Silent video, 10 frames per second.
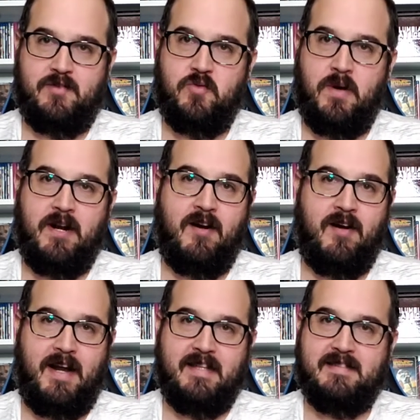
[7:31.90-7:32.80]

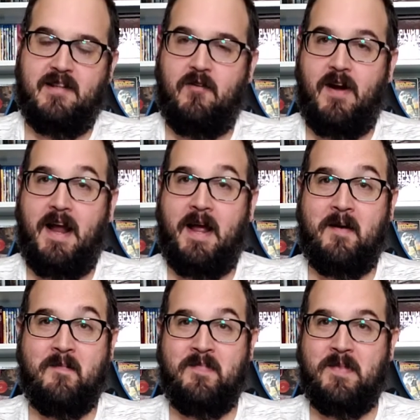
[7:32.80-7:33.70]
Twitter,
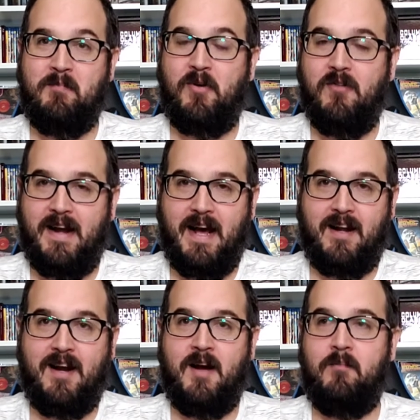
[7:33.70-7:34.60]
Instagram,
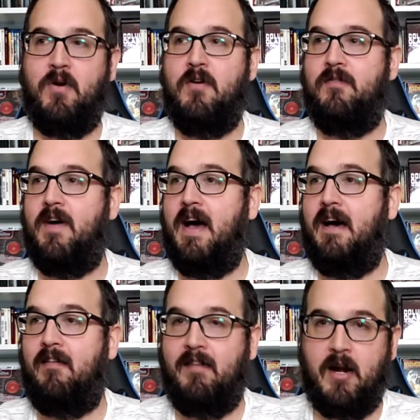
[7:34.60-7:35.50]
Blu-ray.com
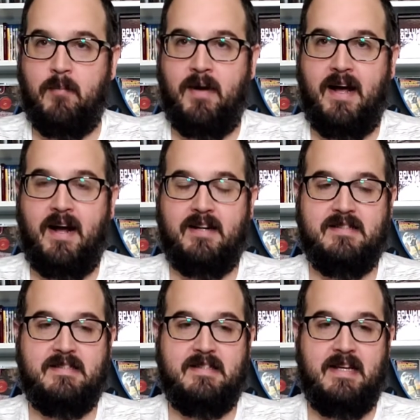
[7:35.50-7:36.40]
profile,
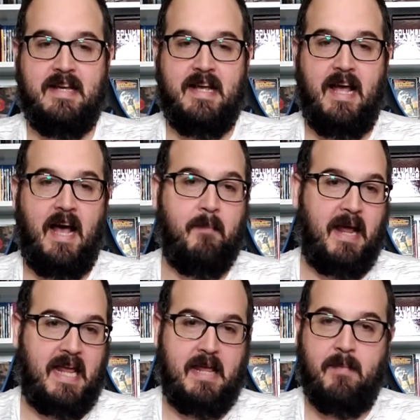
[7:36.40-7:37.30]
Letterboxd,
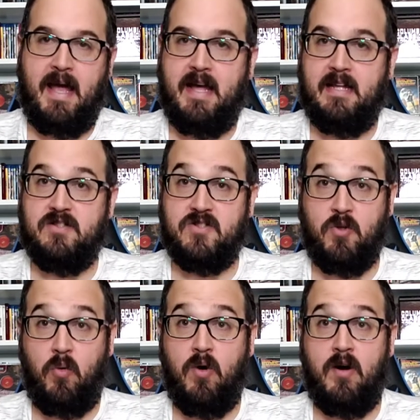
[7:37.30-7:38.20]
my eBay
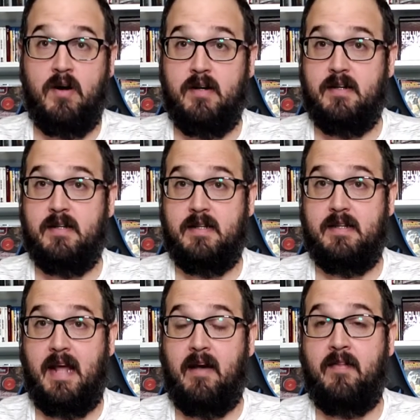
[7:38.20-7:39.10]
store
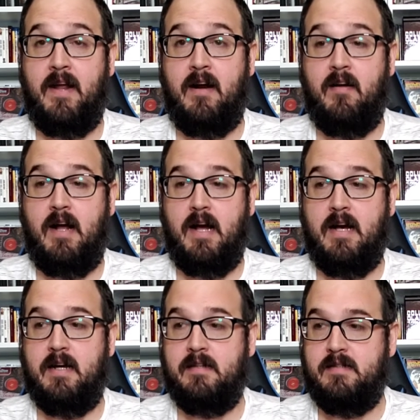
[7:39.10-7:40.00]
down
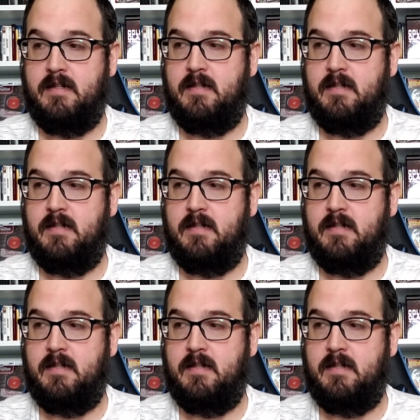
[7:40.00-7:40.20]
there.